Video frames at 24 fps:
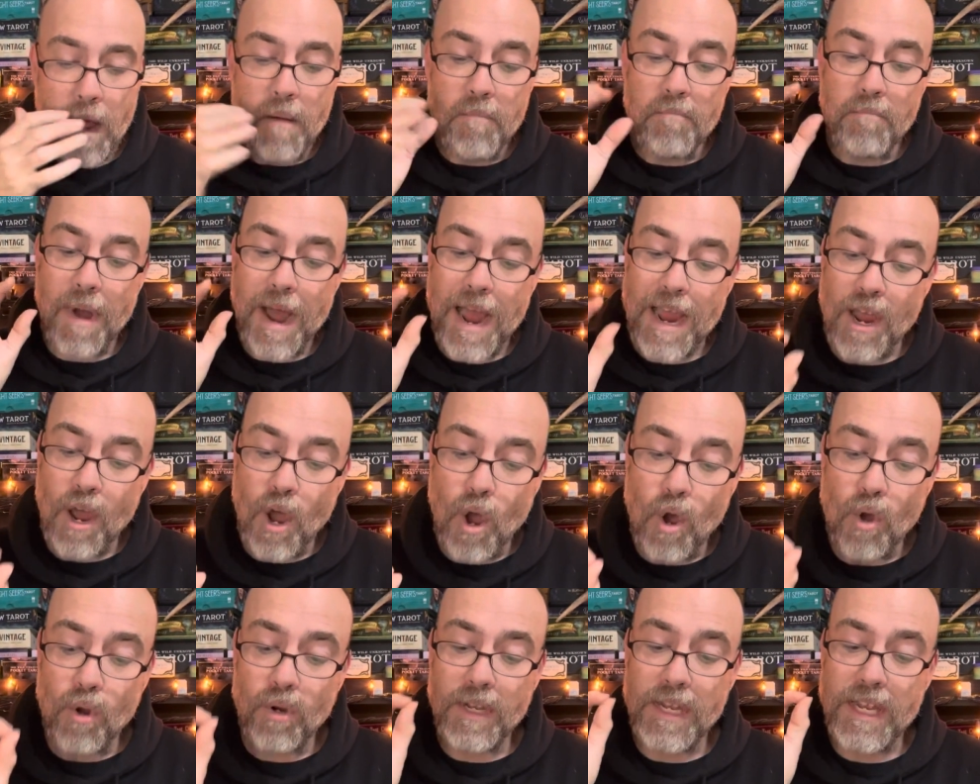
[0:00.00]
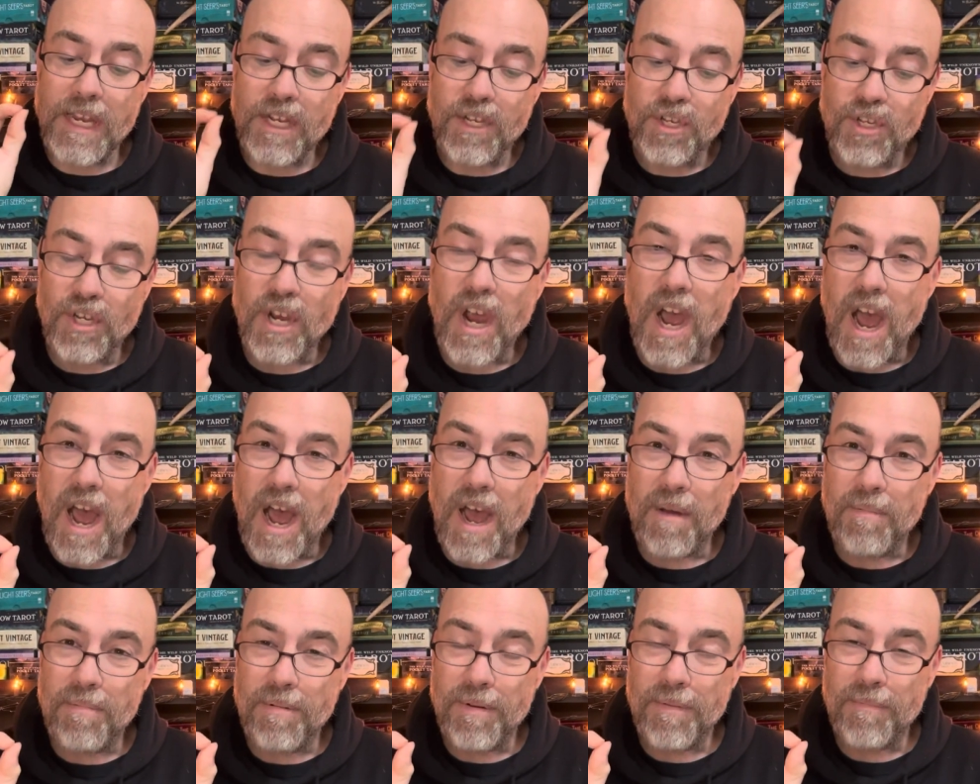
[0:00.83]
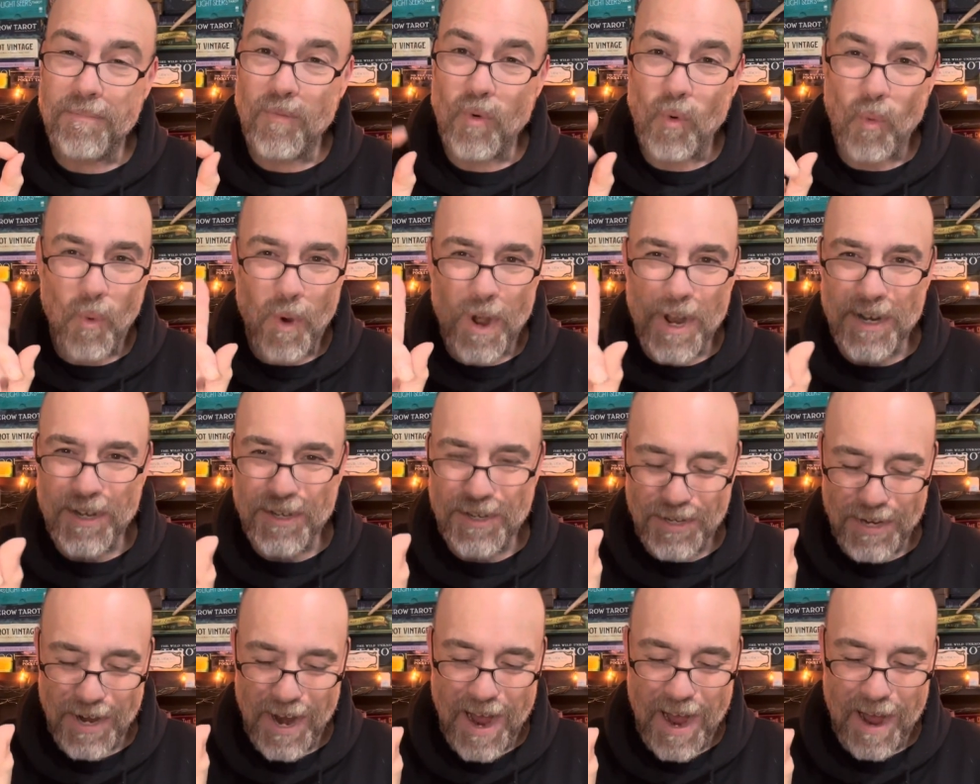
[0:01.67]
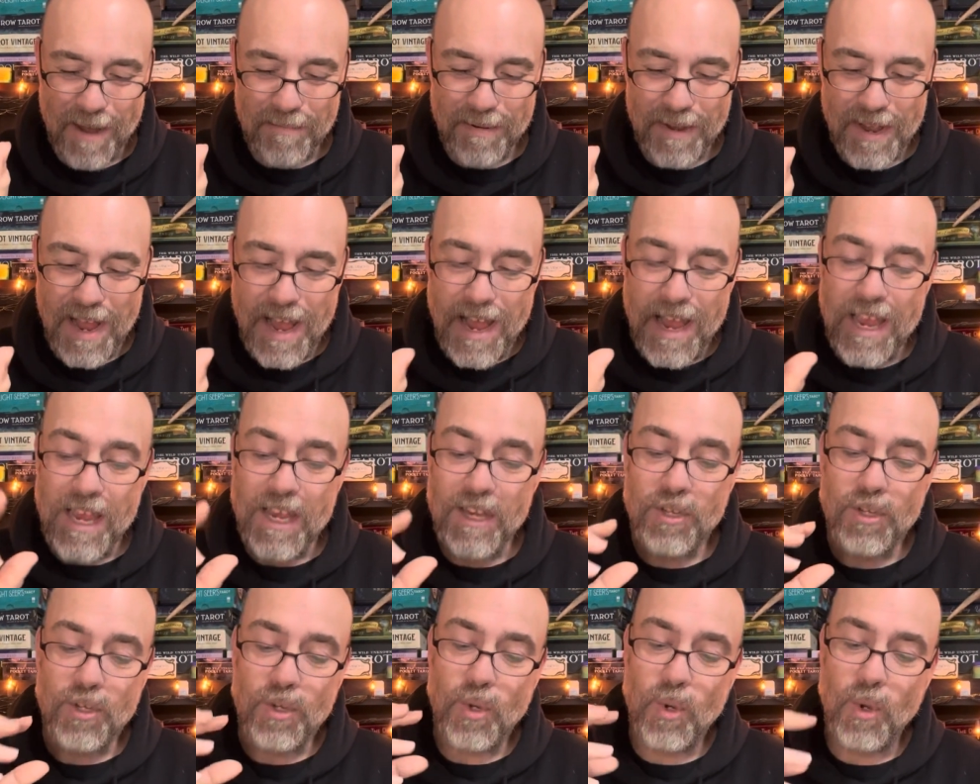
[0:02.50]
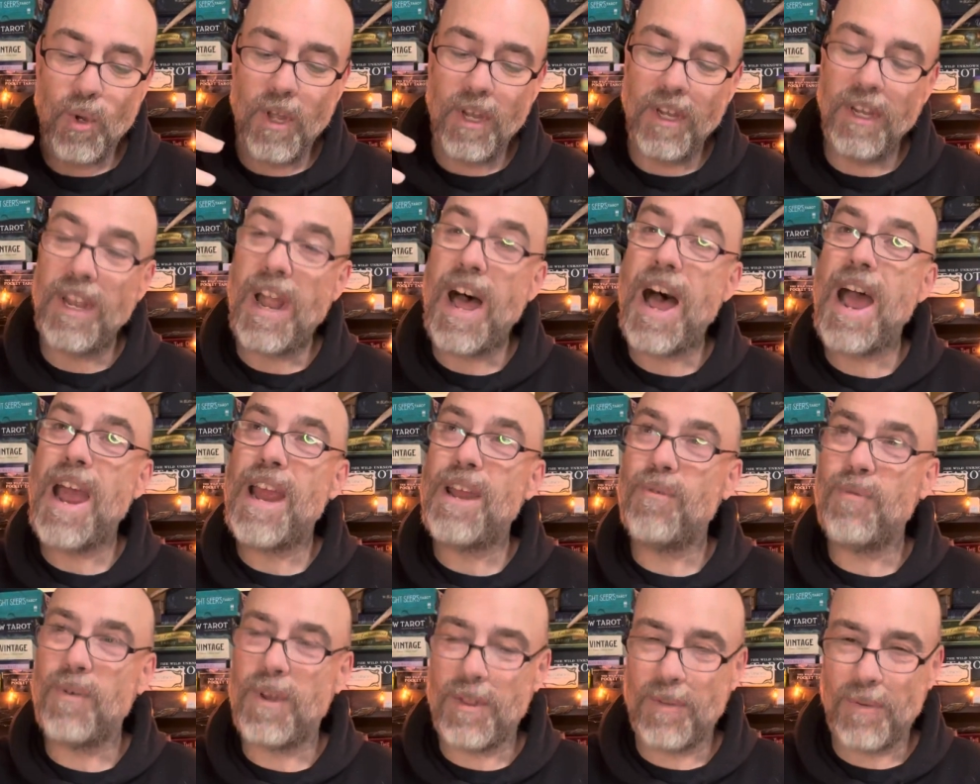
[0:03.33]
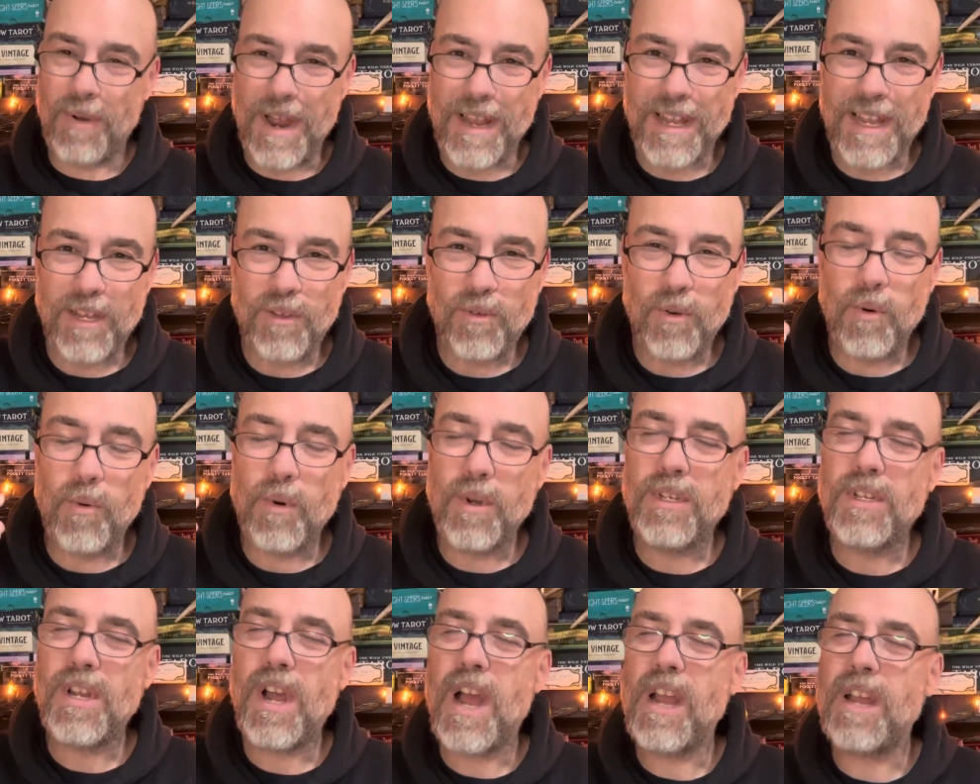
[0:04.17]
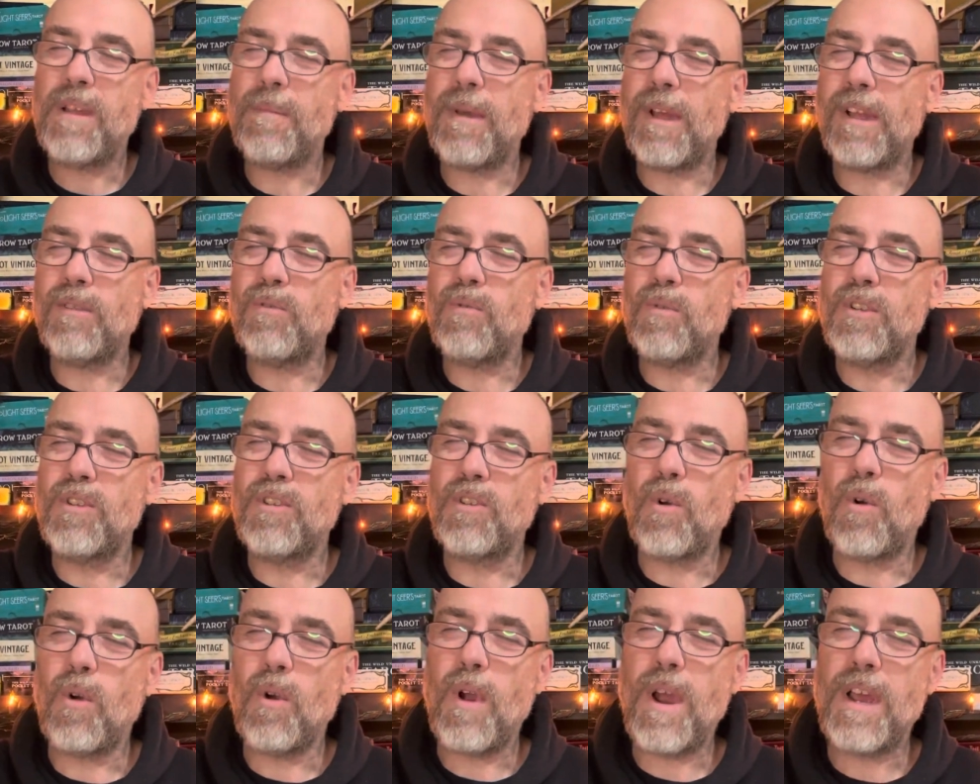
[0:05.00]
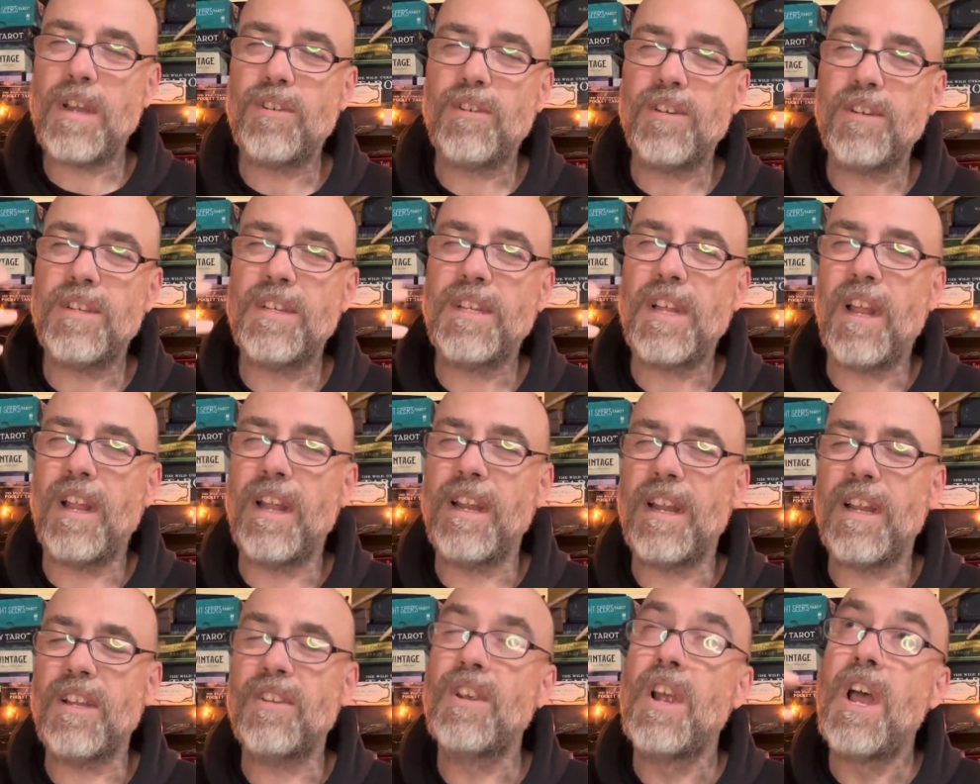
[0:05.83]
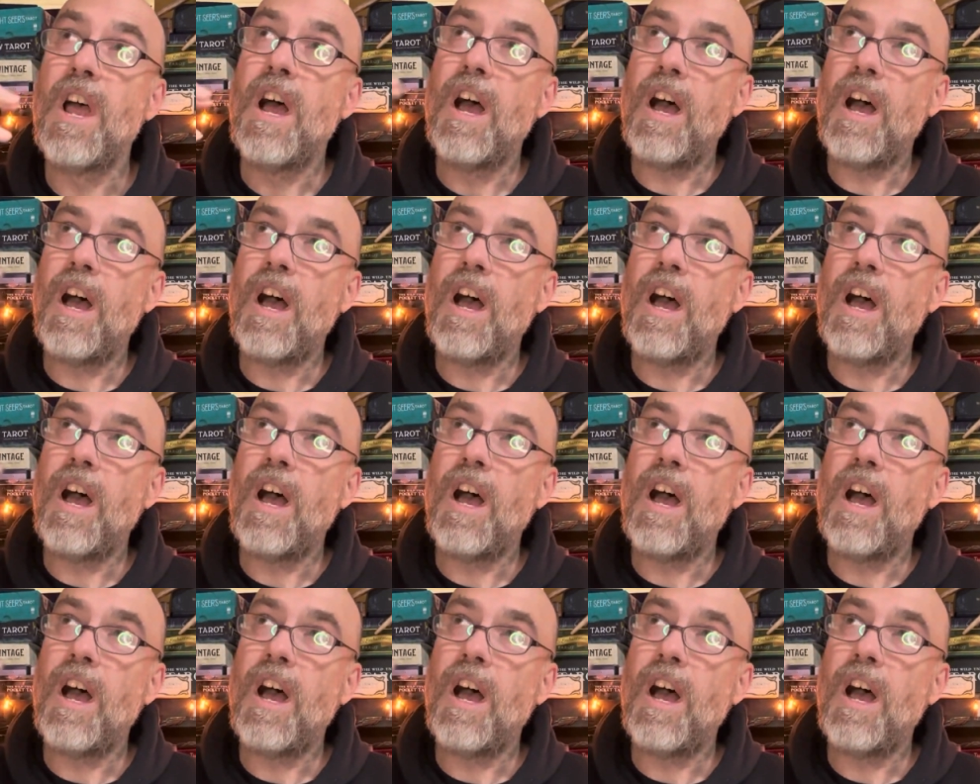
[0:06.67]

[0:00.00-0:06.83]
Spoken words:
My only job, one job, is to align with, right? That's what we're talking about. That's what Zoroaster is telling us.